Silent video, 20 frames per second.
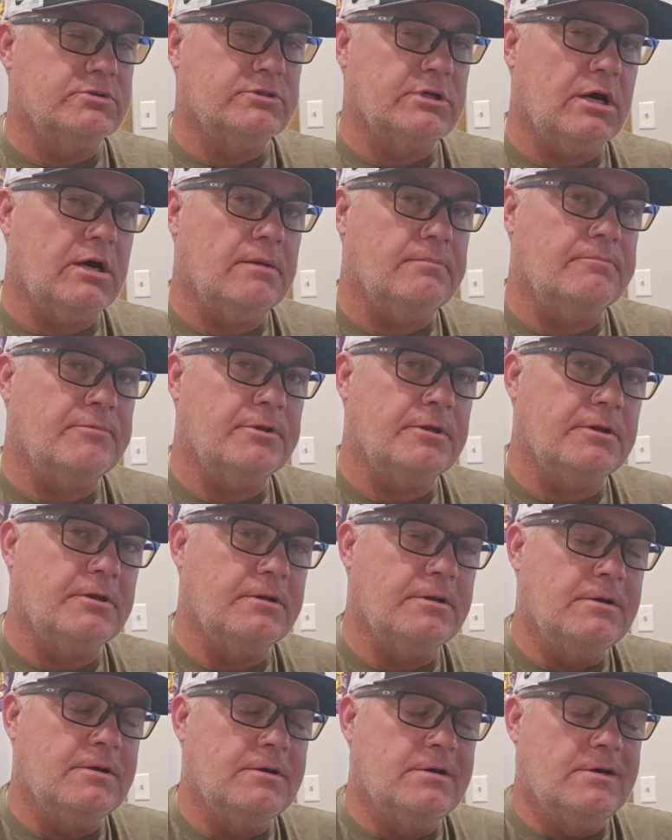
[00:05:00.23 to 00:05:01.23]
top that
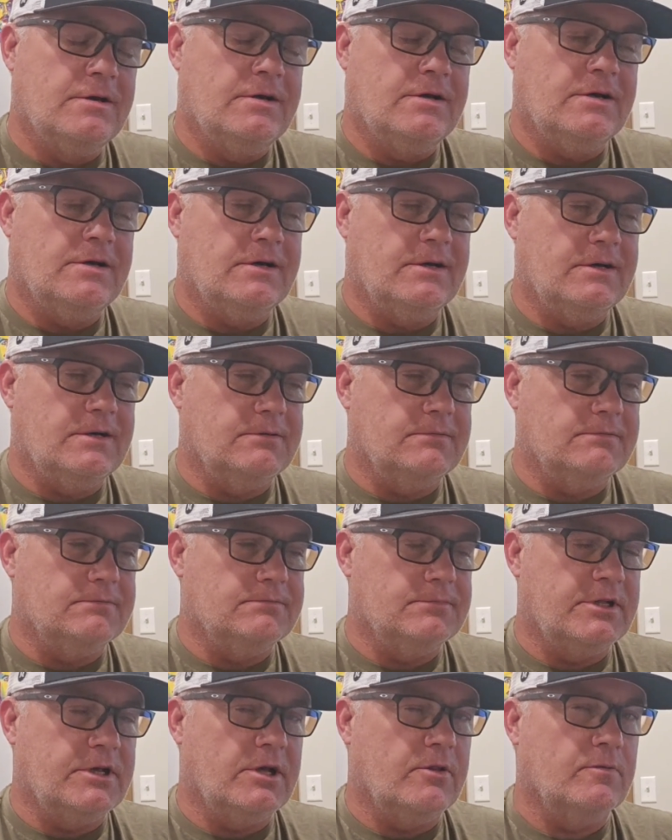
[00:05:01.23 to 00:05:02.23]

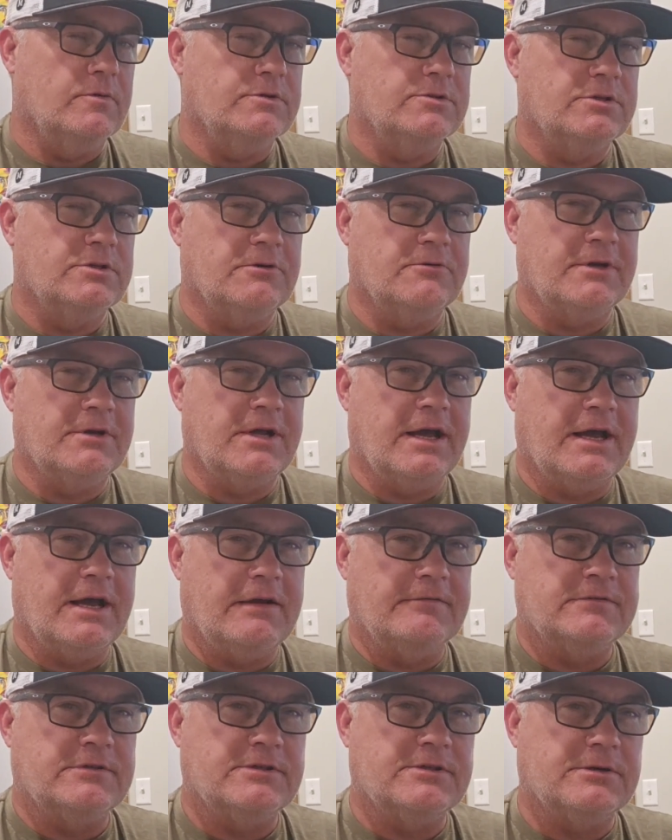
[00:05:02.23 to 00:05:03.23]
the other ones don't
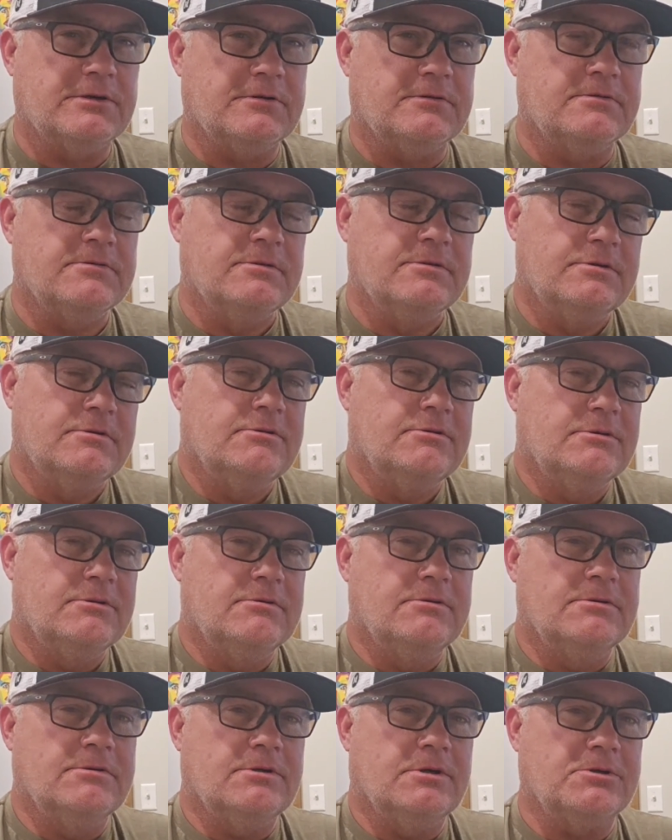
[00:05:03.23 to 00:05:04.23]
have, so
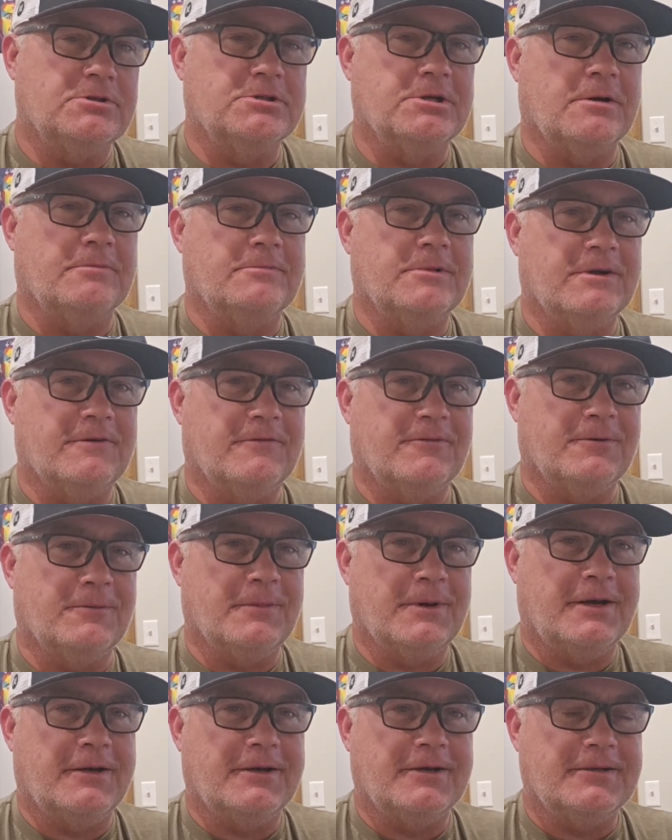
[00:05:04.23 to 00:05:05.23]
there's something different
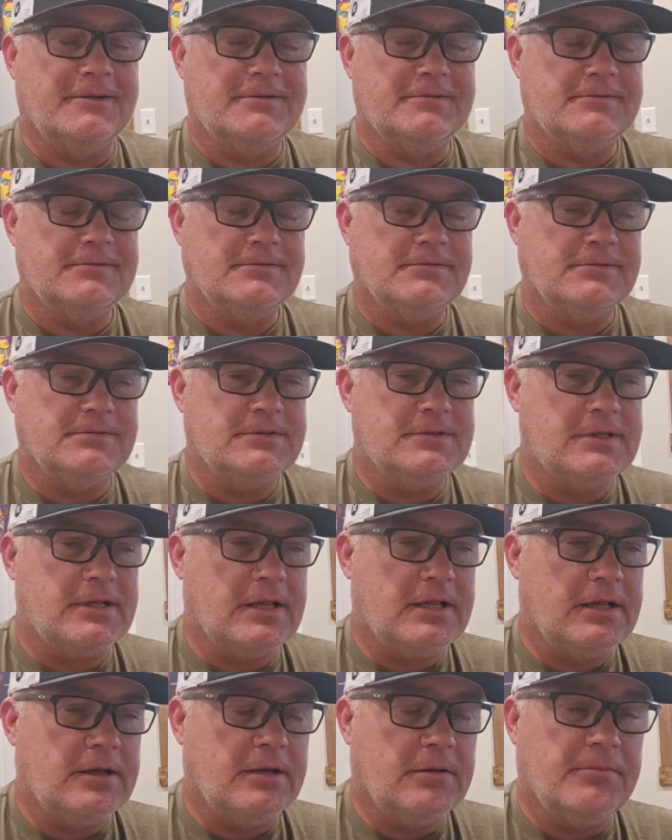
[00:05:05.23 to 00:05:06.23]
about it.
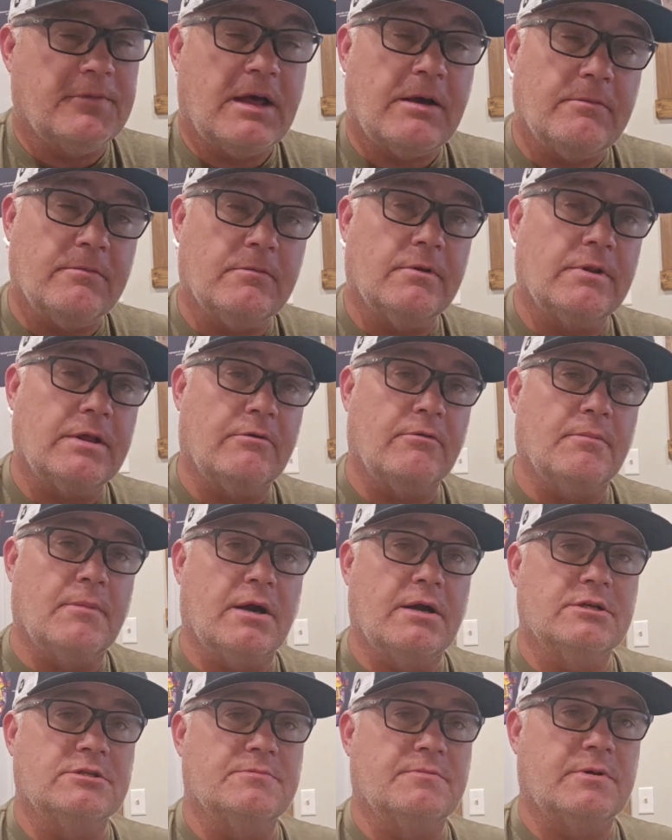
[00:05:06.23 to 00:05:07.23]
That
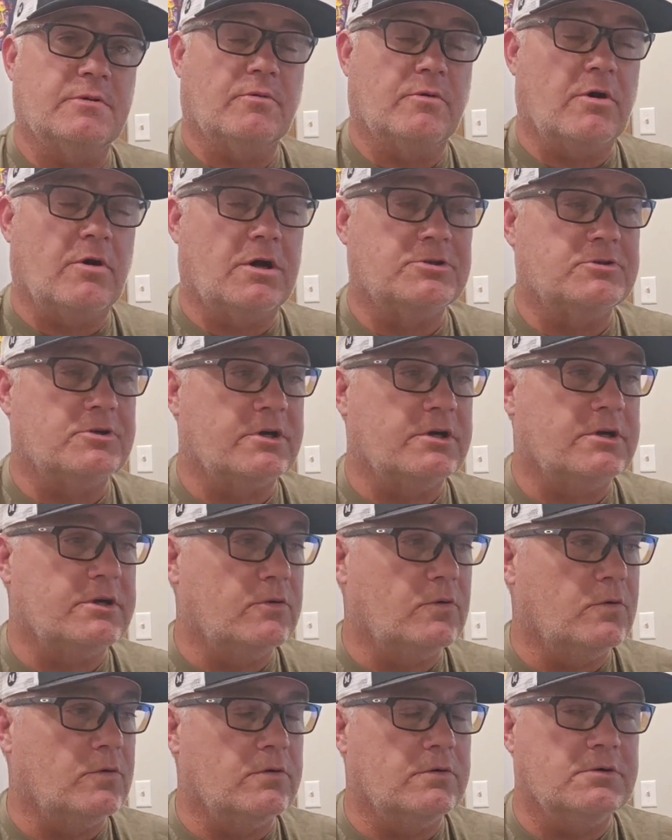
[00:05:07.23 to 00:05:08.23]
reminds me, we're also going to
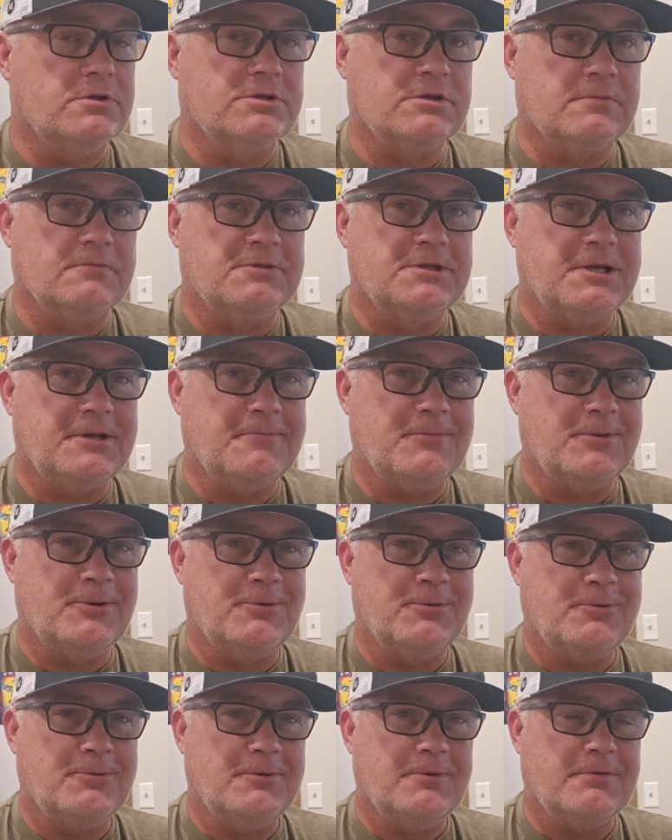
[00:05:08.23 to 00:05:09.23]
order some
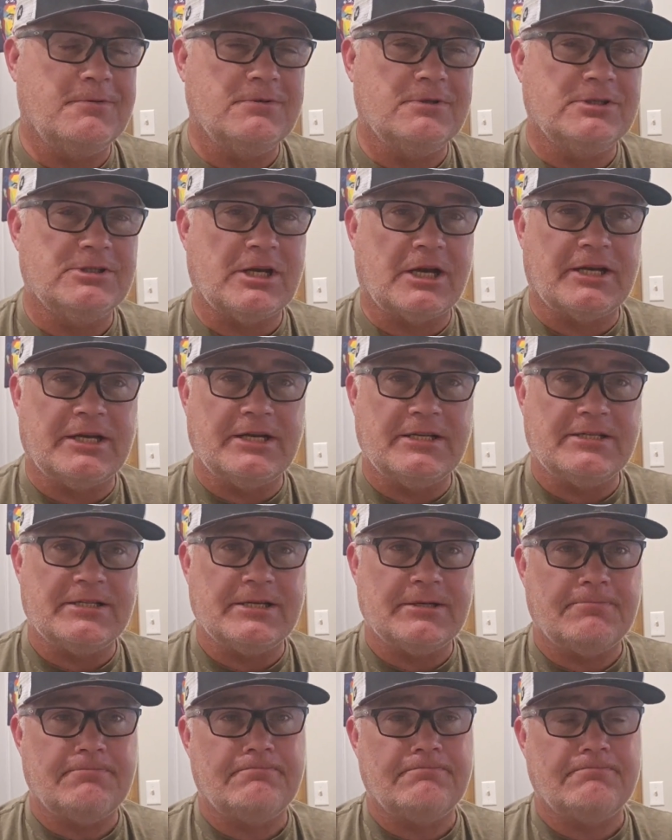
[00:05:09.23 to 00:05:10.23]
Temu
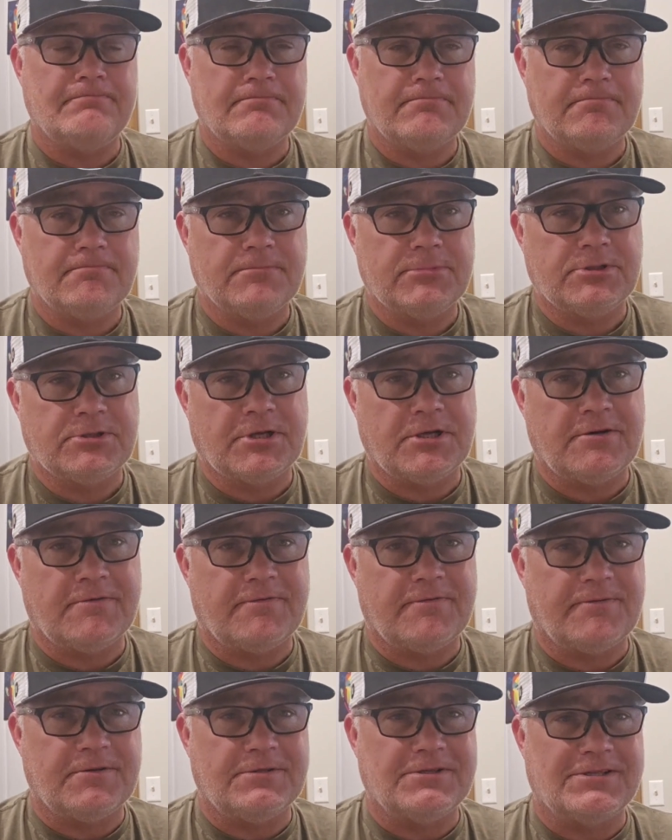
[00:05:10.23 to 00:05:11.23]
Chinesium
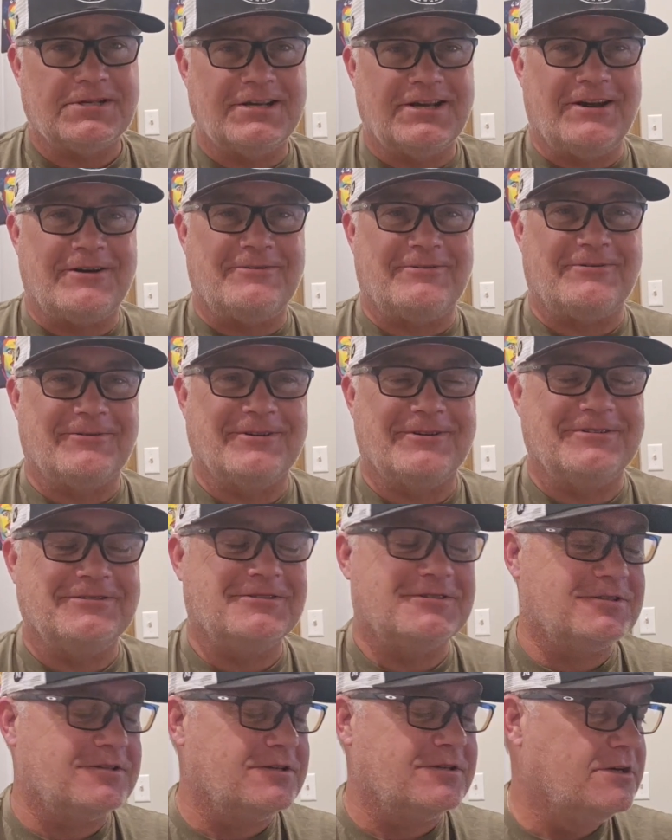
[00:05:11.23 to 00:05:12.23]
stuff and see how it
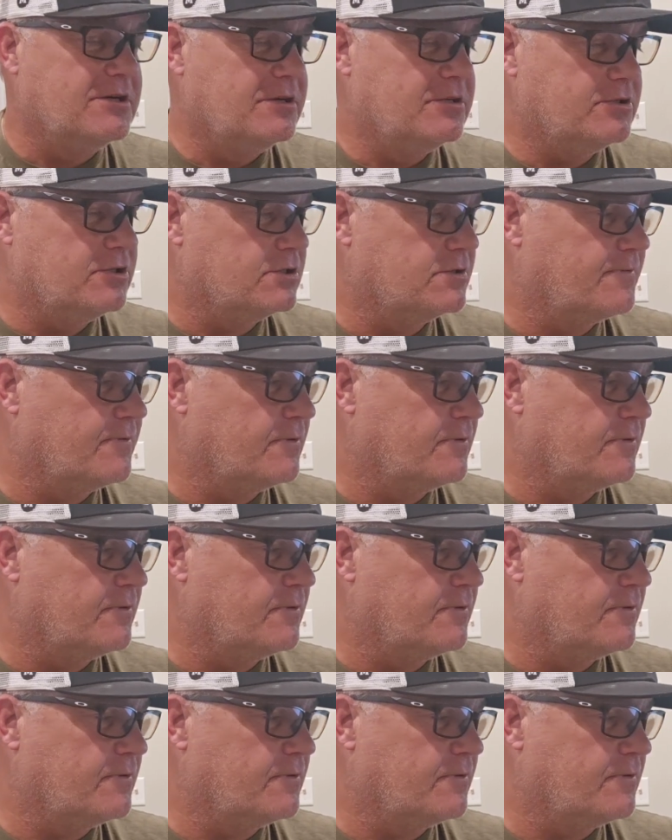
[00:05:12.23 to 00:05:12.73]
runs, just